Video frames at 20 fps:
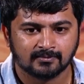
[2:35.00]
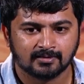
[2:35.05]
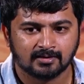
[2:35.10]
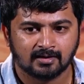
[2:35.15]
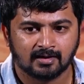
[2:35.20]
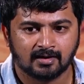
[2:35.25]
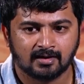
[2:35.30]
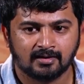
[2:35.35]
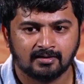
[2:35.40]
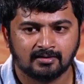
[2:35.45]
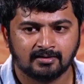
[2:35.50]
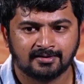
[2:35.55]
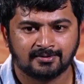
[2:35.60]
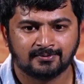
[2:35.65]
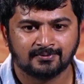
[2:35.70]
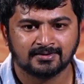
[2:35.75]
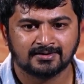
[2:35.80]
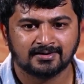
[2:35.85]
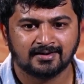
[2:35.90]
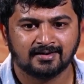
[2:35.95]
and it
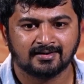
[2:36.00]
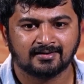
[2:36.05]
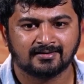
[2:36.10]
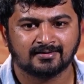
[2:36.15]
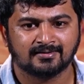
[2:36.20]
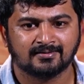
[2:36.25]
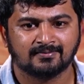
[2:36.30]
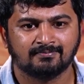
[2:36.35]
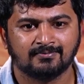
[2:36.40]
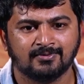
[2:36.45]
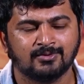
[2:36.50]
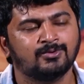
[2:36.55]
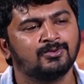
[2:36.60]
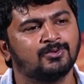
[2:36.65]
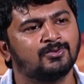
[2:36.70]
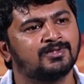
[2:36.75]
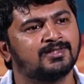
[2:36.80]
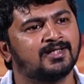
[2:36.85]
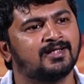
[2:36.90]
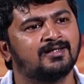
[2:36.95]
was like you
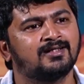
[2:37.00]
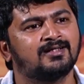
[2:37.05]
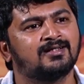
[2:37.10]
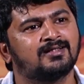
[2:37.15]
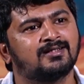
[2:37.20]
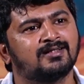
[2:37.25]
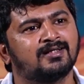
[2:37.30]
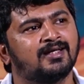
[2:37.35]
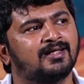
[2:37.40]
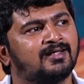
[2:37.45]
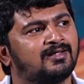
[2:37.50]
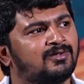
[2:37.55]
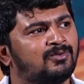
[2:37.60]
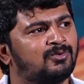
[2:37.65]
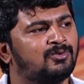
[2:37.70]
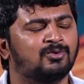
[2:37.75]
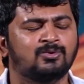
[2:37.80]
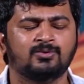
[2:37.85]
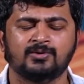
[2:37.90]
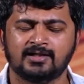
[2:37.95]
you said it like
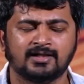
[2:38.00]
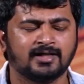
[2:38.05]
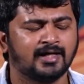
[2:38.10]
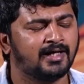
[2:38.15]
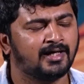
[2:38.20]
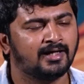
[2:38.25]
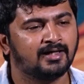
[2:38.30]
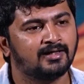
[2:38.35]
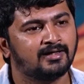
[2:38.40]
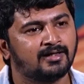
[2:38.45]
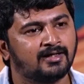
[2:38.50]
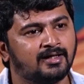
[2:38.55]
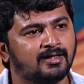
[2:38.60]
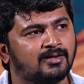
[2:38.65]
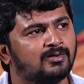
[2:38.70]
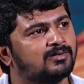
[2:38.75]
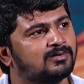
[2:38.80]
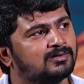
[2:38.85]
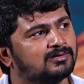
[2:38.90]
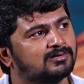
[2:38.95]
you do it day in and day
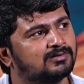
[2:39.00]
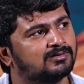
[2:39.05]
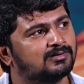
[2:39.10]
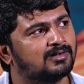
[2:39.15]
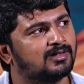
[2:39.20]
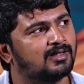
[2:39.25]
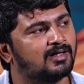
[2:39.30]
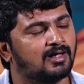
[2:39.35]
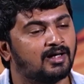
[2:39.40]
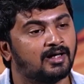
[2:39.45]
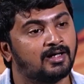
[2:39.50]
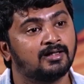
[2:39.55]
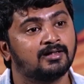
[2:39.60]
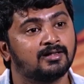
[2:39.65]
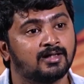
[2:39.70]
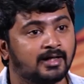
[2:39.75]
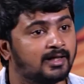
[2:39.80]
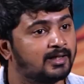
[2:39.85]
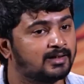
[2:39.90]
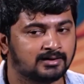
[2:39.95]
out and
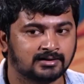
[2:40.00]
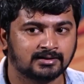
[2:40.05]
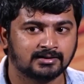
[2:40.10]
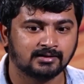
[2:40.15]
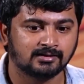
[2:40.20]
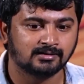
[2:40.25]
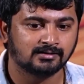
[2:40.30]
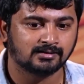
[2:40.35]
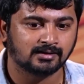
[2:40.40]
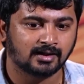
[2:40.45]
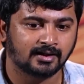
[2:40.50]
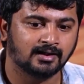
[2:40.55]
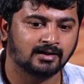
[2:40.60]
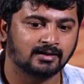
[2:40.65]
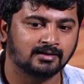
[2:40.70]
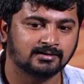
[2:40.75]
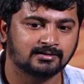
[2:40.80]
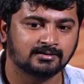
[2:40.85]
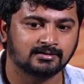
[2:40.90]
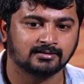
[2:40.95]
i still i
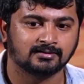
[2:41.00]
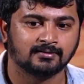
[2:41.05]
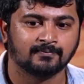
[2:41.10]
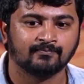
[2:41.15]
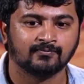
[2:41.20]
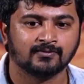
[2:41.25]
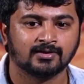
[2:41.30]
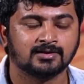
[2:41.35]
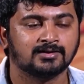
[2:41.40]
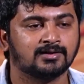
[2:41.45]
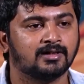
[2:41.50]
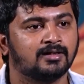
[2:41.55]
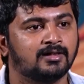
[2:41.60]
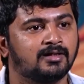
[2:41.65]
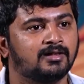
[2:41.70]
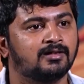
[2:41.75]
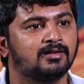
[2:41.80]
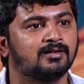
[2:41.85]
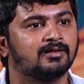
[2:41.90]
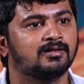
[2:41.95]
asked
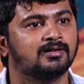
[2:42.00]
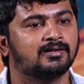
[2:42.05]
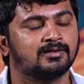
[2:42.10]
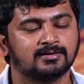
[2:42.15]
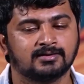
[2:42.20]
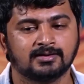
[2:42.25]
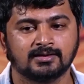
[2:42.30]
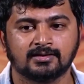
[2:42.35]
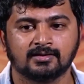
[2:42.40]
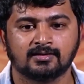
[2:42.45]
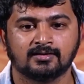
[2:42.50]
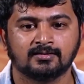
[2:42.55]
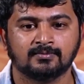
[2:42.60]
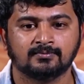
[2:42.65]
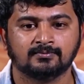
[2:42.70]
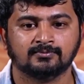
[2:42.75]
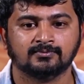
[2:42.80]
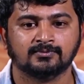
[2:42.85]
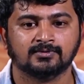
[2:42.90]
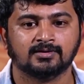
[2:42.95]
sunny and
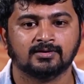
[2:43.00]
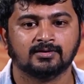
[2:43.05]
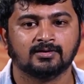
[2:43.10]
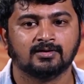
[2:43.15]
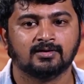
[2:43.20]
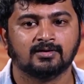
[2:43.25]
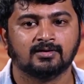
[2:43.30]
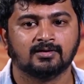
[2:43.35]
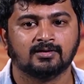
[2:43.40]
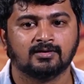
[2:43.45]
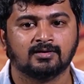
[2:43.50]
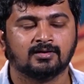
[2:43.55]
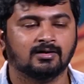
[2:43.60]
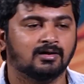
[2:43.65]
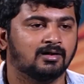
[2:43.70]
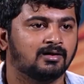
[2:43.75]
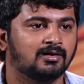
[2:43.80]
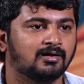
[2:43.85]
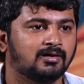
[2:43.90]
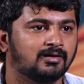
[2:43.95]
sitaram
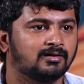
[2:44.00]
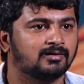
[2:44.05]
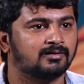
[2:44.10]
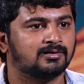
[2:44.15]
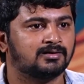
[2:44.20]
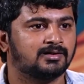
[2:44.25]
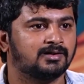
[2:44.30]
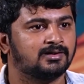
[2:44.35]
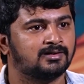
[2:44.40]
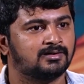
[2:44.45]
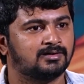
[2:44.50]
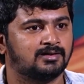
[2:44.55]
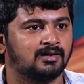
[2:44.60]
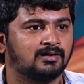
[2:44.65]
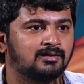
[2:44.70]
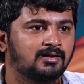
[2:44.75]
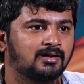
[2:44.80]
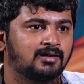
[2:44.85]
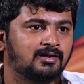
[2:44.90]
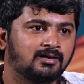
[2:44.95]
Ray, she's
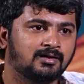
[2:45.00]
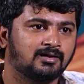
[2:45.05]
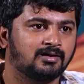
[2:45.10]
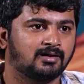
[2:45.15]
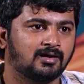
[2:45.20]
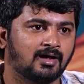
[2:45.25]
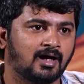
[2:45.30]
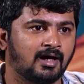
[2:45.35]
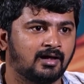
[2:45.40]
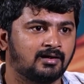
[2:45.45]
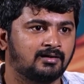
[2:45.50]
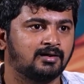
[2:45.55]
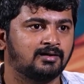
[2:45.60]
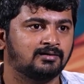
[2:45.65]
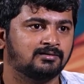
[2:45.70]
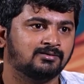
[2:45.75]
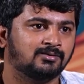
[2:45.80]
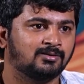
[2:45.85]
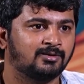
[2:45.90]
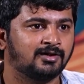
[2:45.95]
done any acting
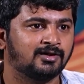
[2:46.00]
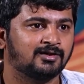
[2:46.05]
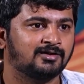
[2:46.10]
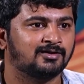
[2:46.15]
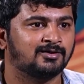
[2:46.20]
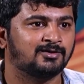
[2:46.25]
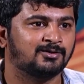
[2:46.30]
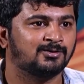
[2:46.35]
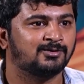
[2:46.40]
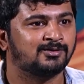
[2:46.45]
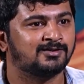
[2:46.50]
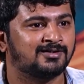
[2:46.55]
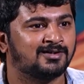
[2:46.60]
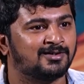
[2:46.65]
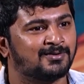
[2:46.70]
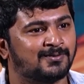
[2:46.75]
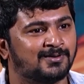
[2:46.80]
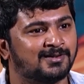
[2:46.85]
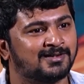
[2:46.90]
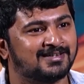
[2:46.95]
oriented roles
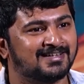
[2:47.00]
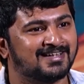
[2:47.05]
or what